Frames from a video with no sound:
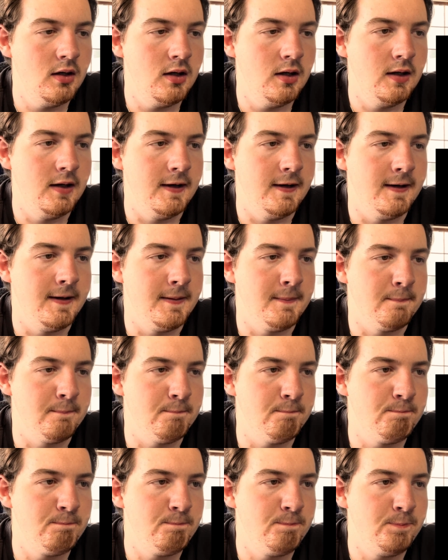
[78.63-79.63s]
And
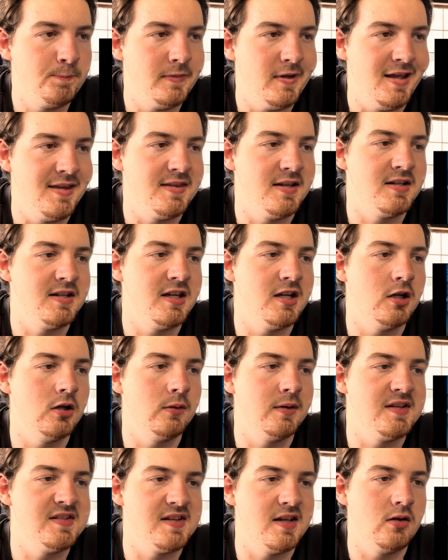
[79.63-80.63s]
then here
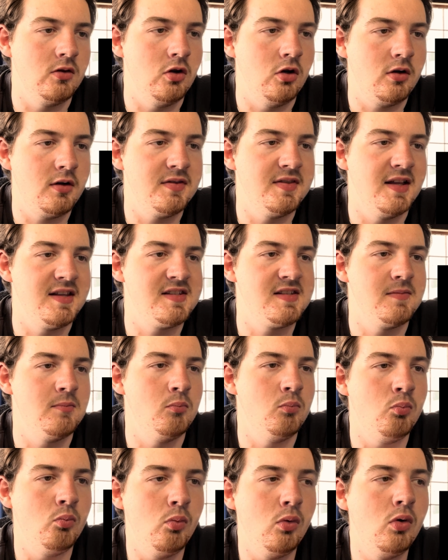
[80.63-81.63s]
is a look that's
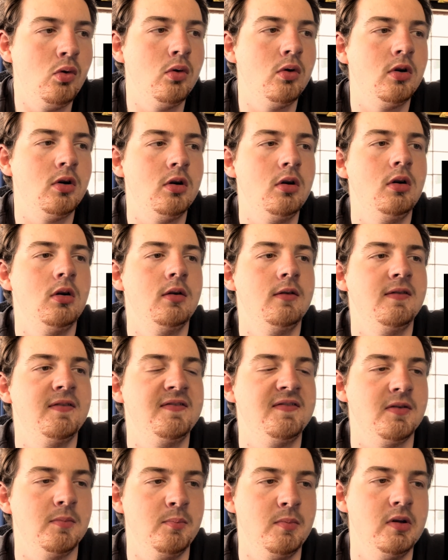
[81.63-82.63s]
more
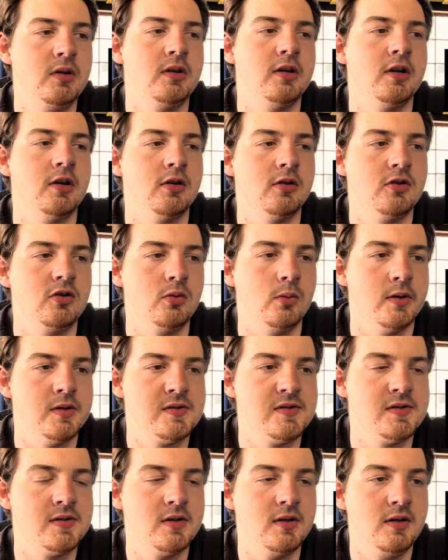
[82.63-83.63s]
familiar to
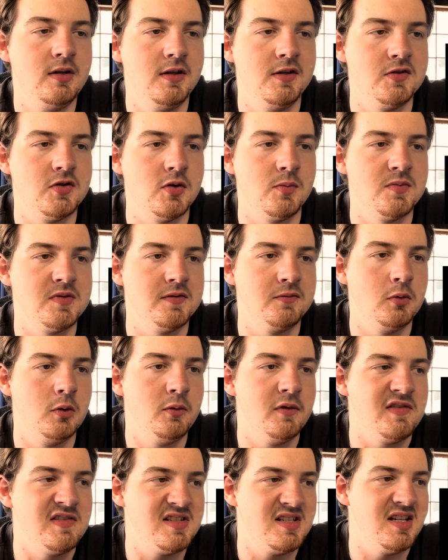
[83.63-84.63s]
us in terms of what
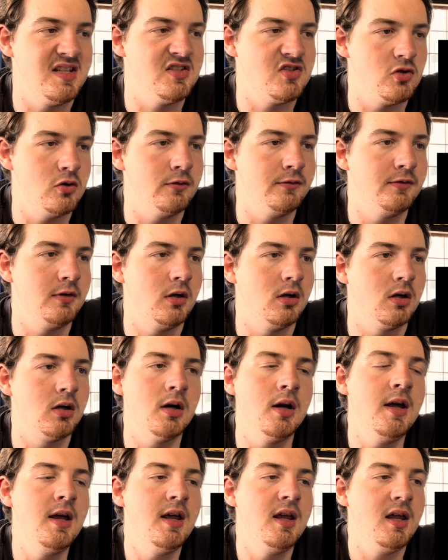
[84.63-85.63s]
we've seen so far
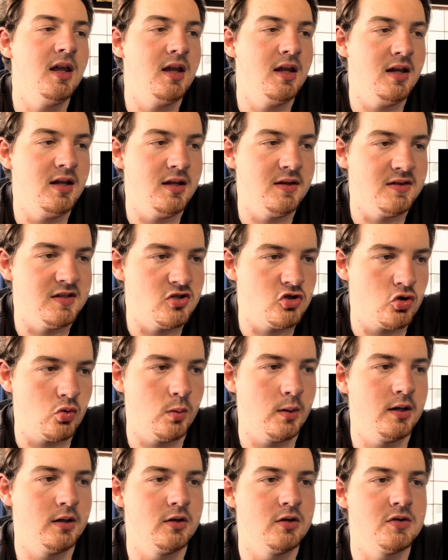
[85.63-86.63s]
in the
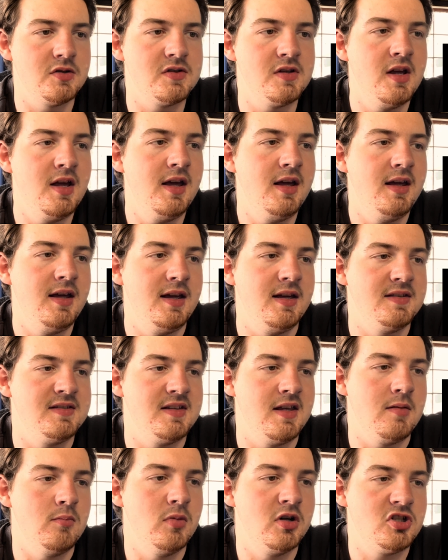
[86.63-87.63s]
trailers. It's
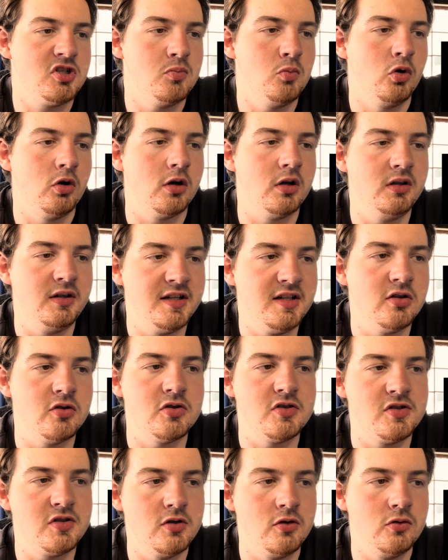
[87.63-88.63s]
a much more cleaner
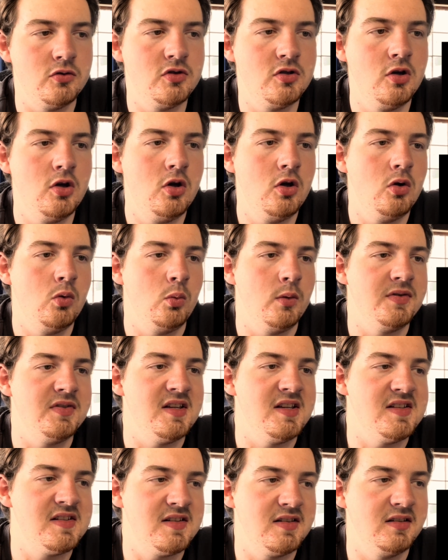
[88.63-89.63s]
suit with the
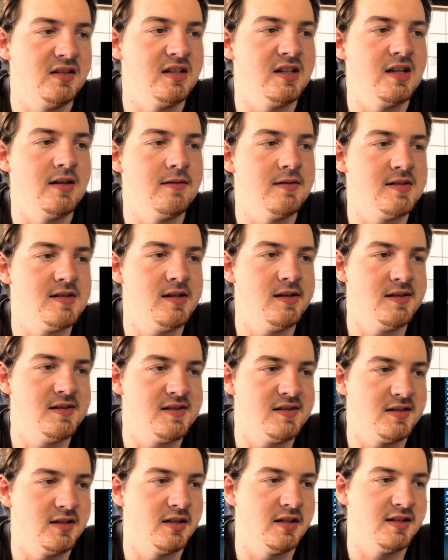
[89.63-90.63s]
sleeves
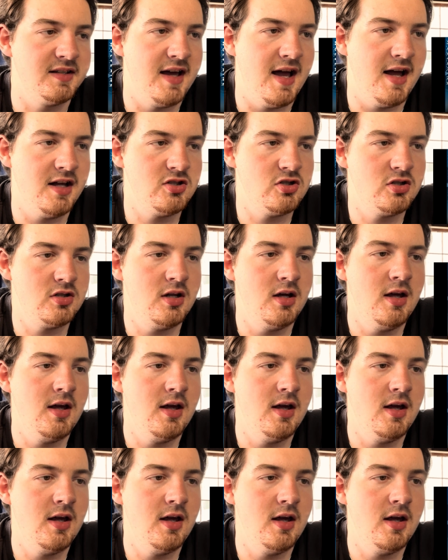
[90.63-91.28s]
still attached.